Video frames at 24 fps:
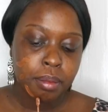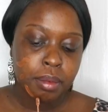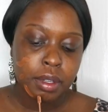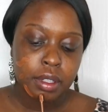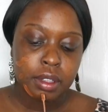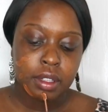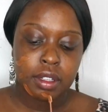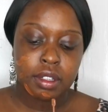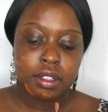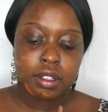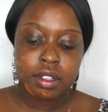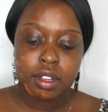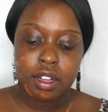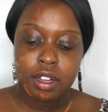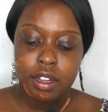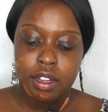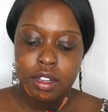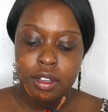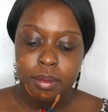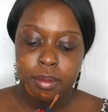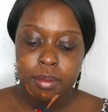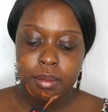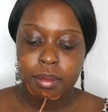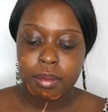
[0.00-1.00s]
Put this
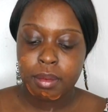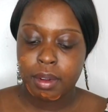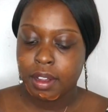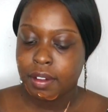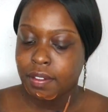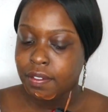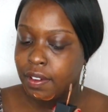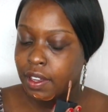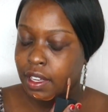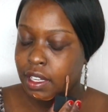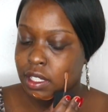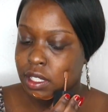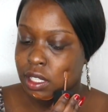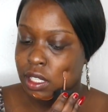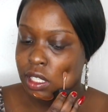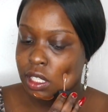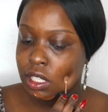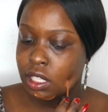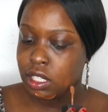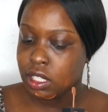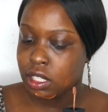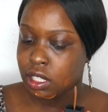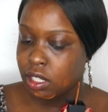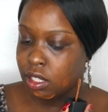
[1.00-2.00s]
on my face. This
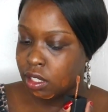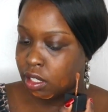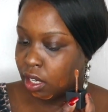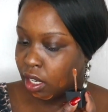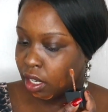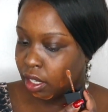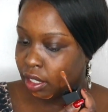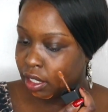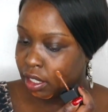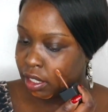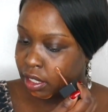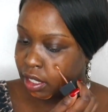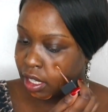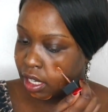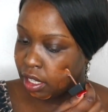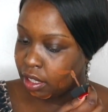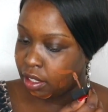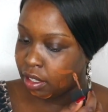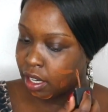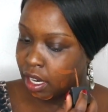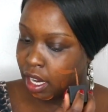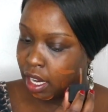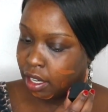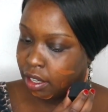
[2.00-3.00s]
is the darkest
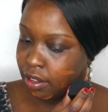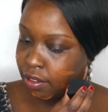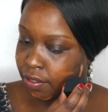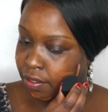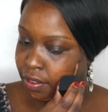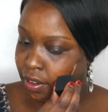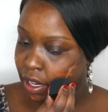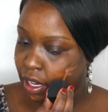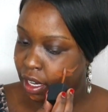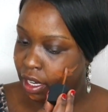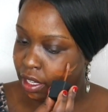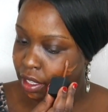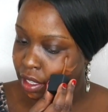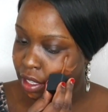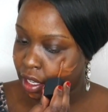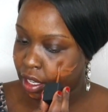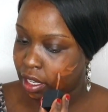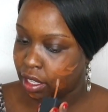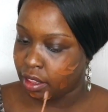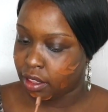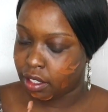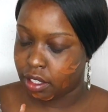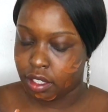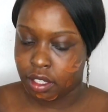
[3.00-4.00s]
color I could find
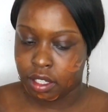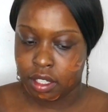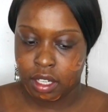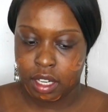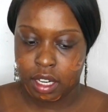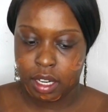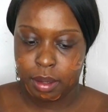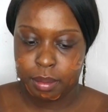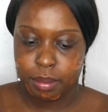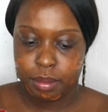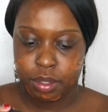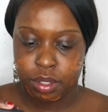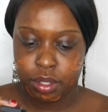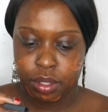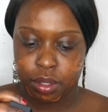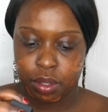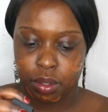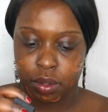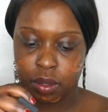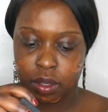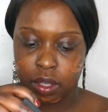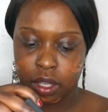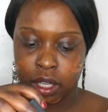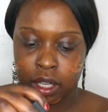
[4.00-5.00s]
in the
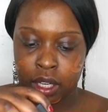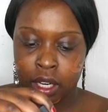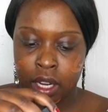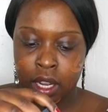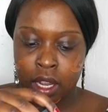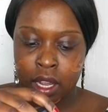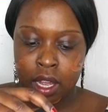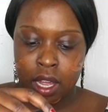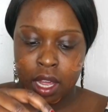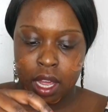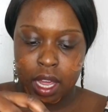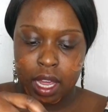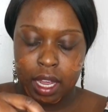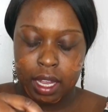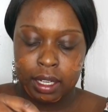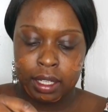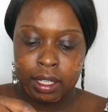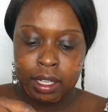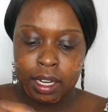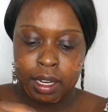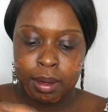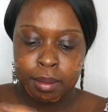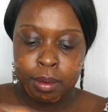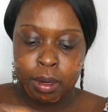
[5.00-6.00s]
store. And
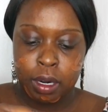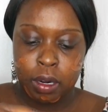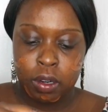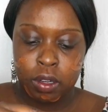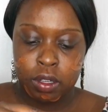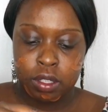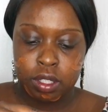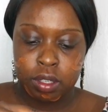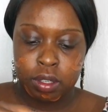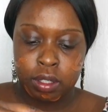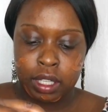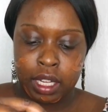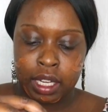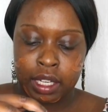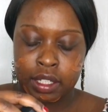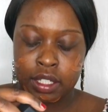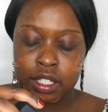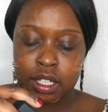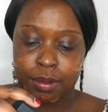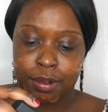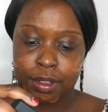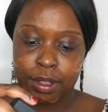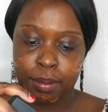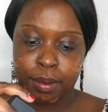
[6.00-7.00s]
also, like,
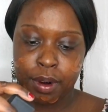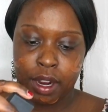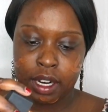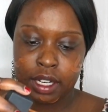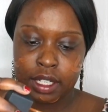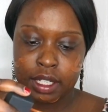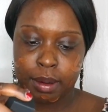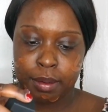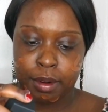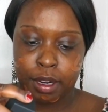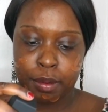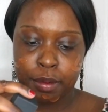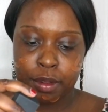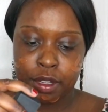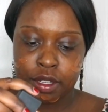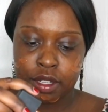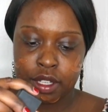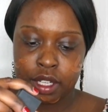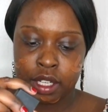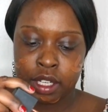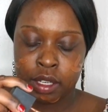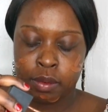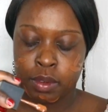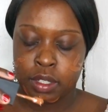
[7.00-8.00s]
some of the products I'm going to be
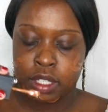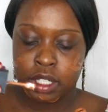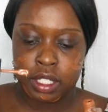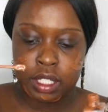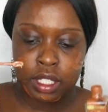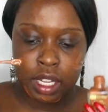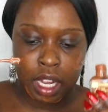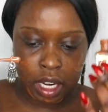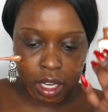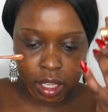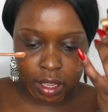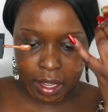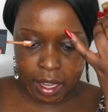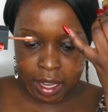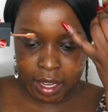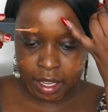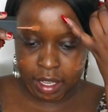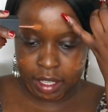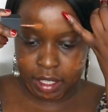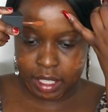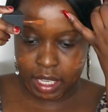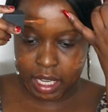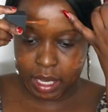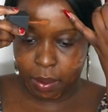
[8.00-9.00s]
using, which is not a lot,
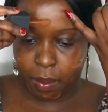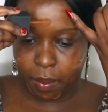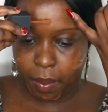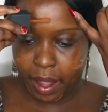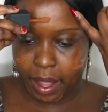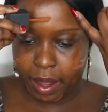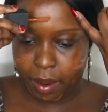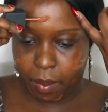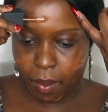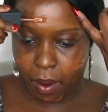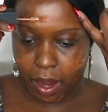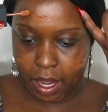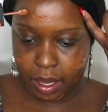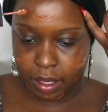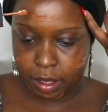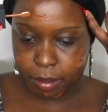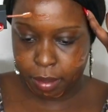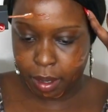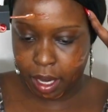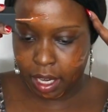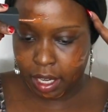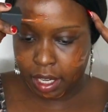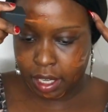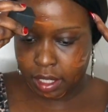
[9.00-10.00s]
is like Wet n Wild
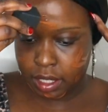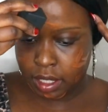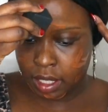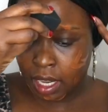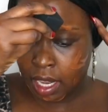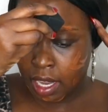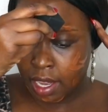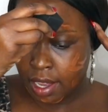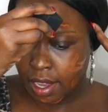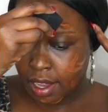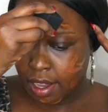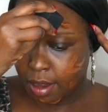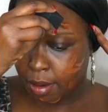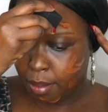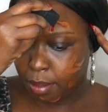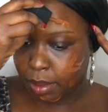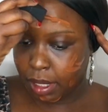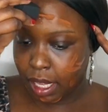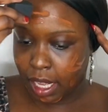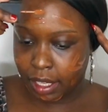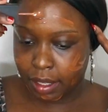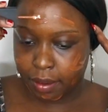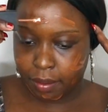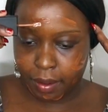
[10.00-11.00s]
products. And
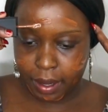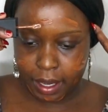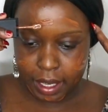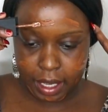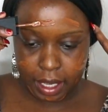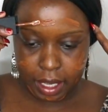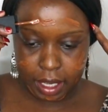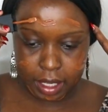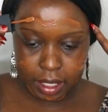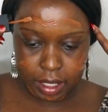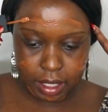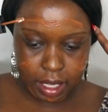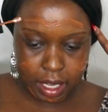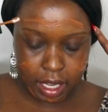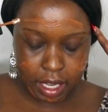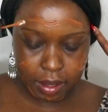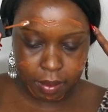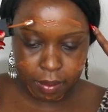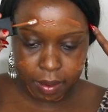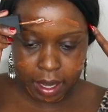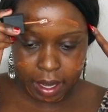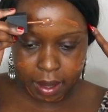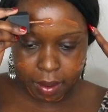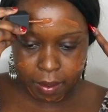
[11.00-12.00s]
Black Radiance and
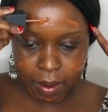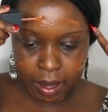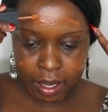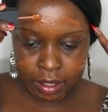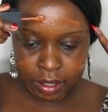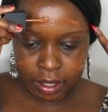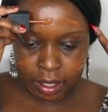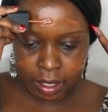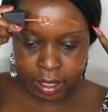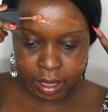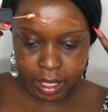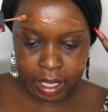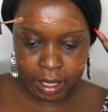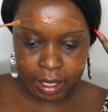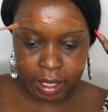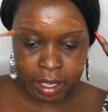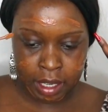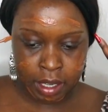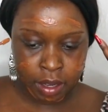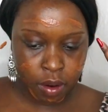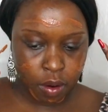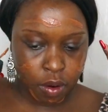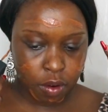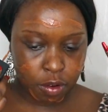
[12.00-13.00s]
Wet n Wild are like
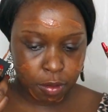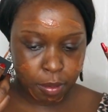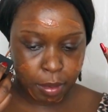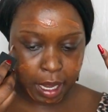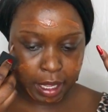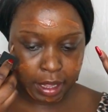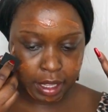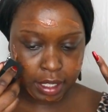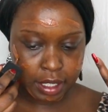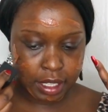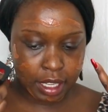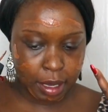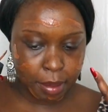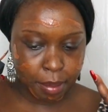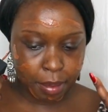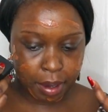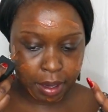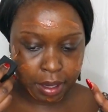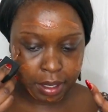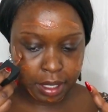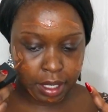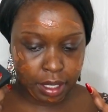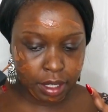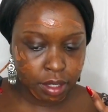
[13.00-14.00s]
owned by the same
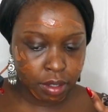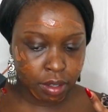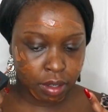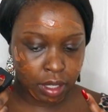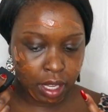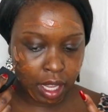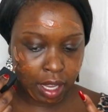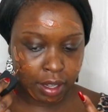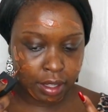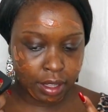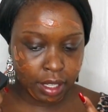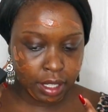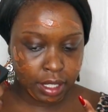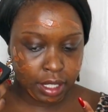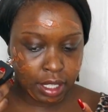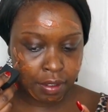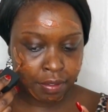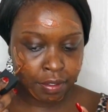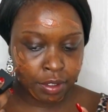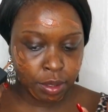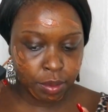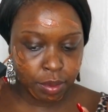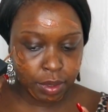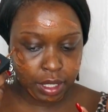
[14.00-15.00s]
person, so a lot of their
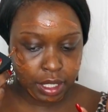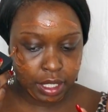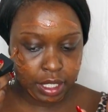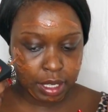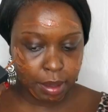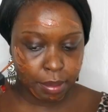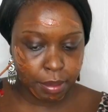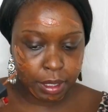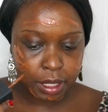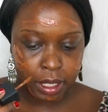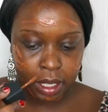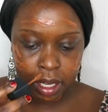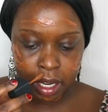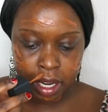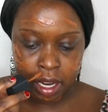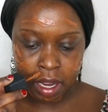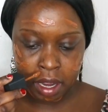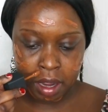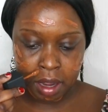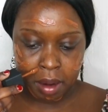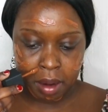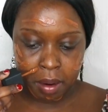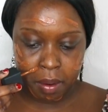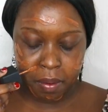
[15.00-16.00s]
stuff is really similar.
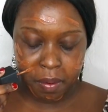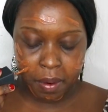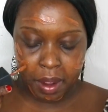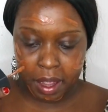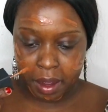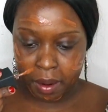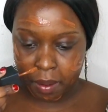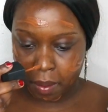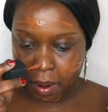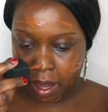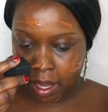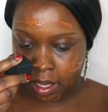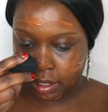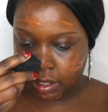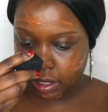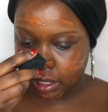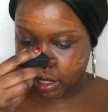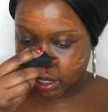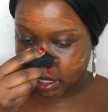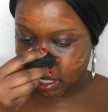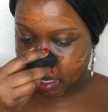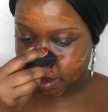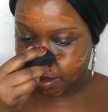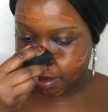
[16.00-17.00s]
Wet n Wild
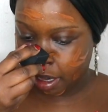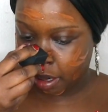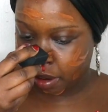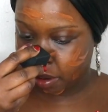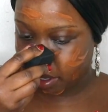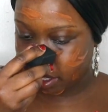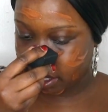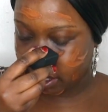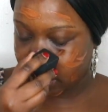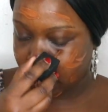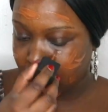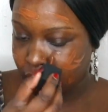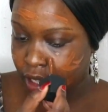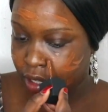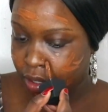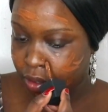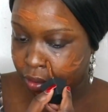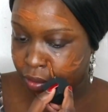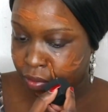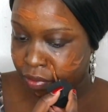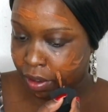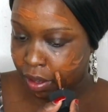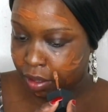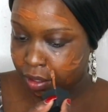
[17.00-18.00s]
did come out with a
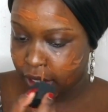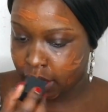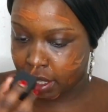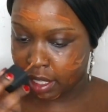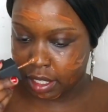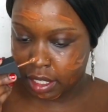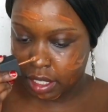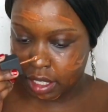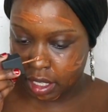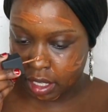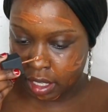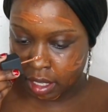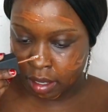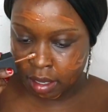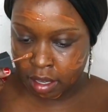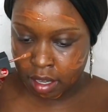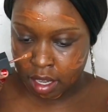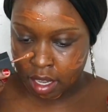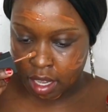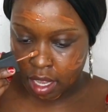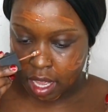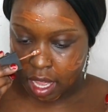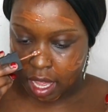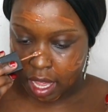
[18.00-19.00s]
new foundation,
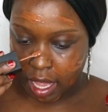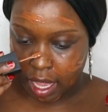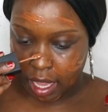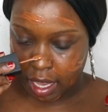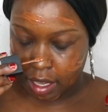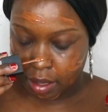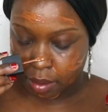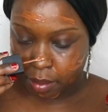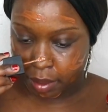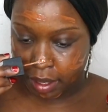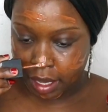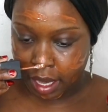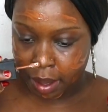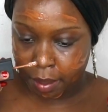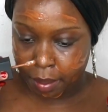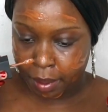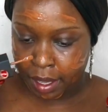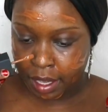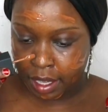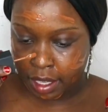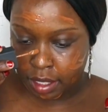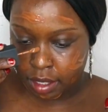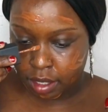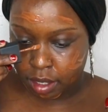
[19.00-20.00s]
and when I
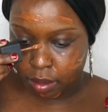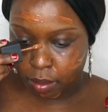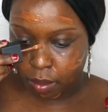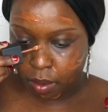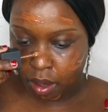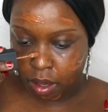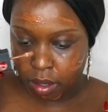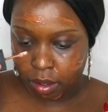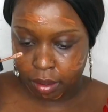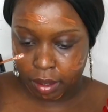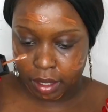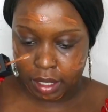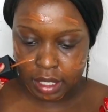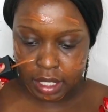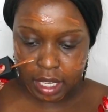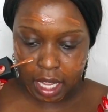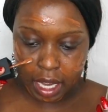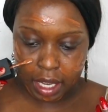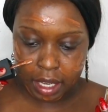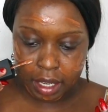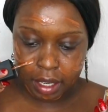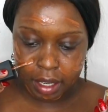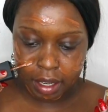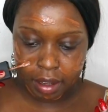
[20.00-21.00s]
went into Walgreens, I
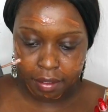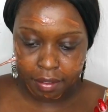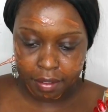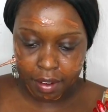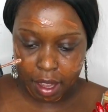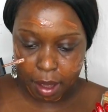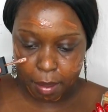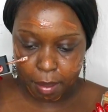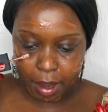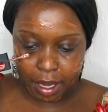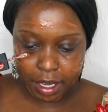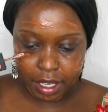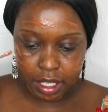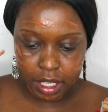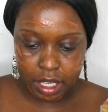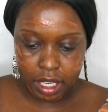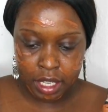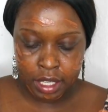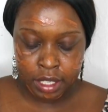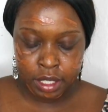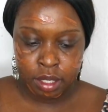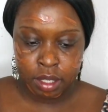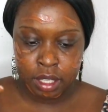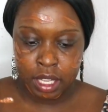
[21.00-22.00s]
couldn't find my
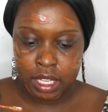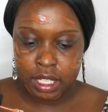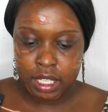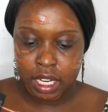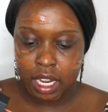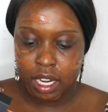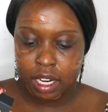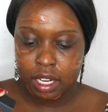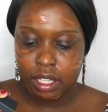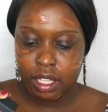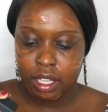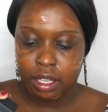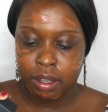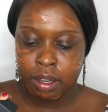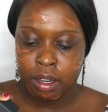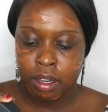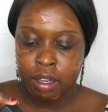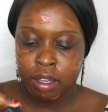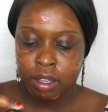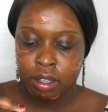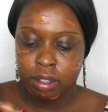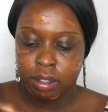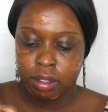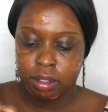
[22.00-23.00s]
shade, so that's kind of like
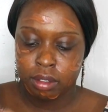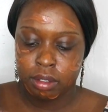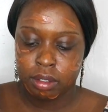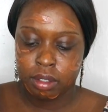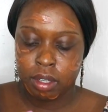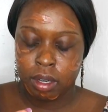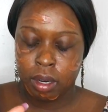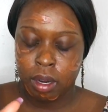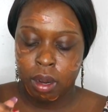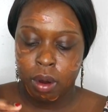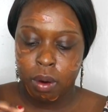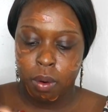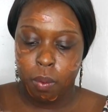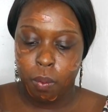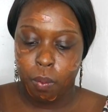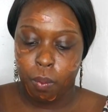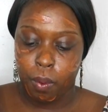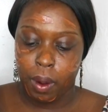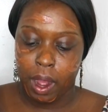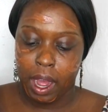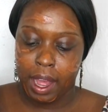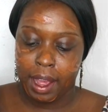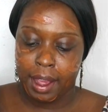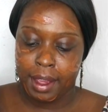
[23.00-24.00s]

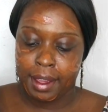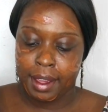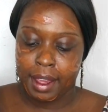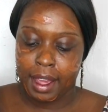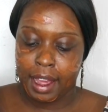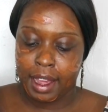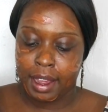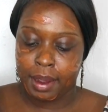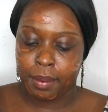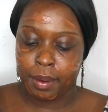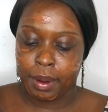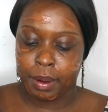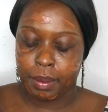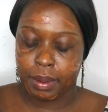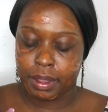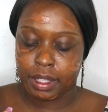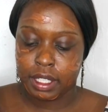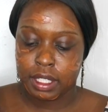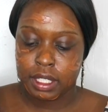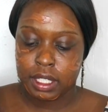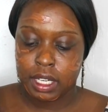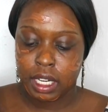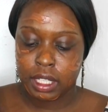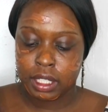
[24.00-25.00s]
why I went with
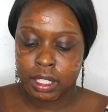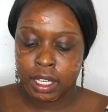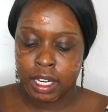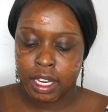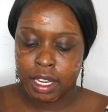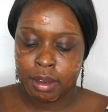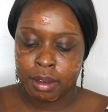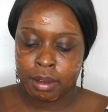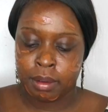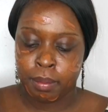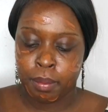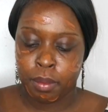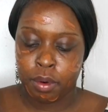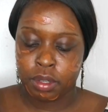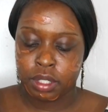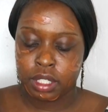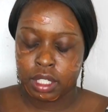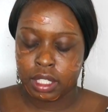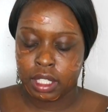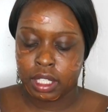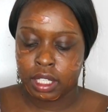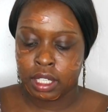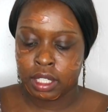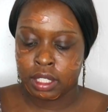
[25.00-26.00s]
this color. And most
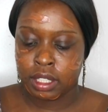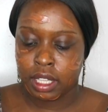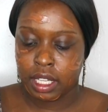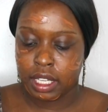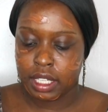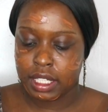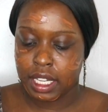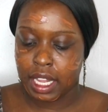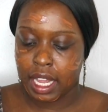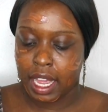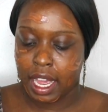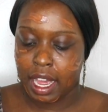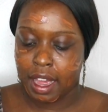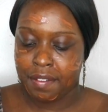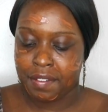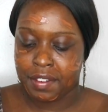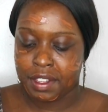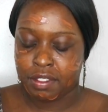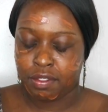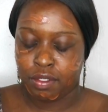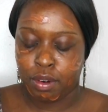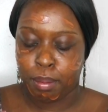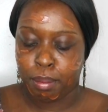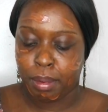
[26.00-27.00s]
of the things I have
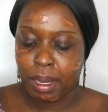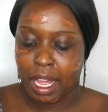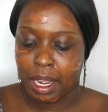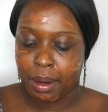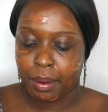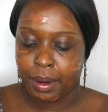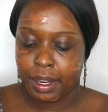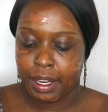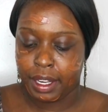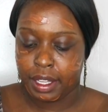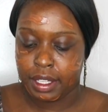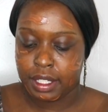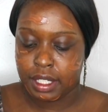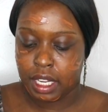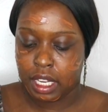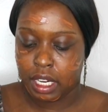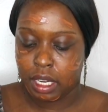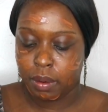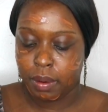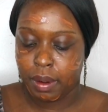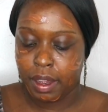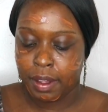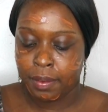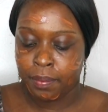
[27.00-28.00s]
is from Black Radiance
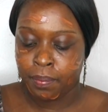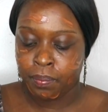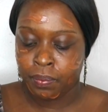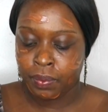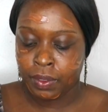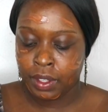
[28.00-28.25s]
anyway,